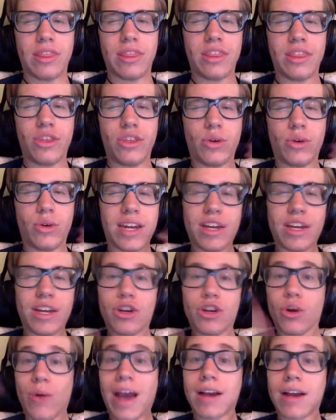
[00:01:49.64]
you can
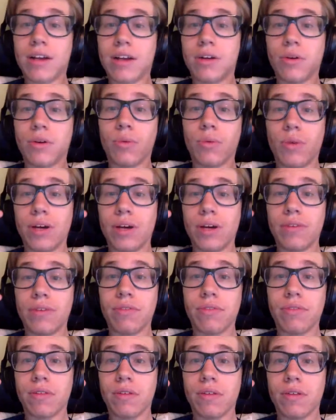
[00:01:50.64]
interact with
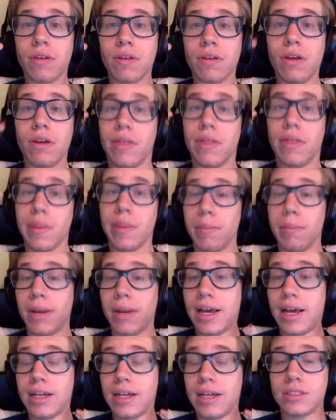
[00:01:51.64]
the
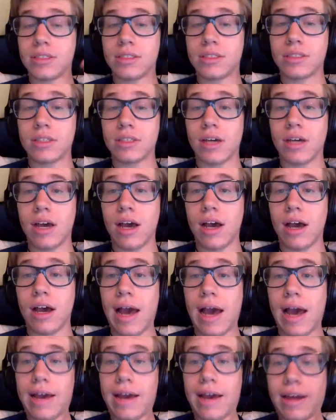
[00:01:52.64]
plants
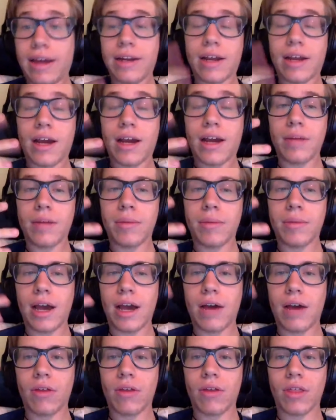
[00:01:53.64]
at nighttime and
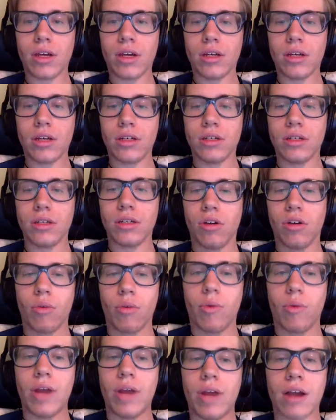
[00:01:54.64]
how they
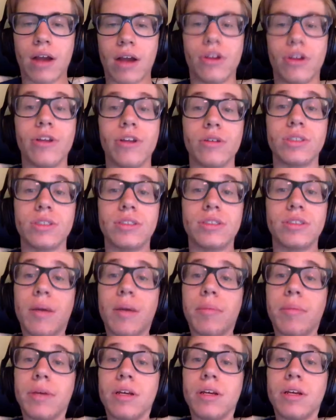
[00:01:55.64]
react to you
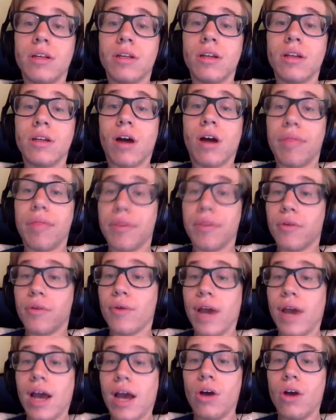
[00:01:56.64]
stepping on the
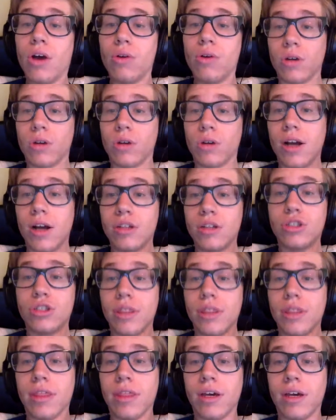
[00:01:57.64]
ground or
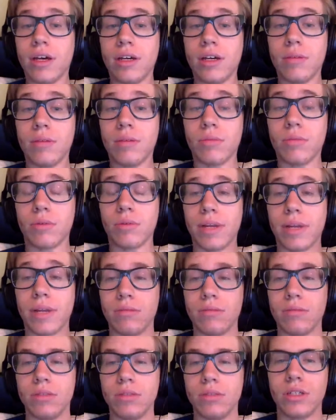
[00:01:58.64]
touching them or
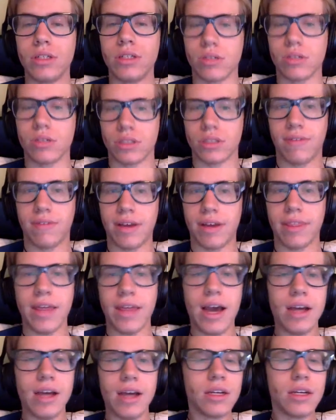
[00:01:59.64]
playing music or stuff like
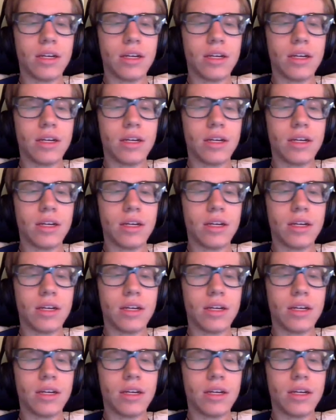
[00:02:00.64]
that.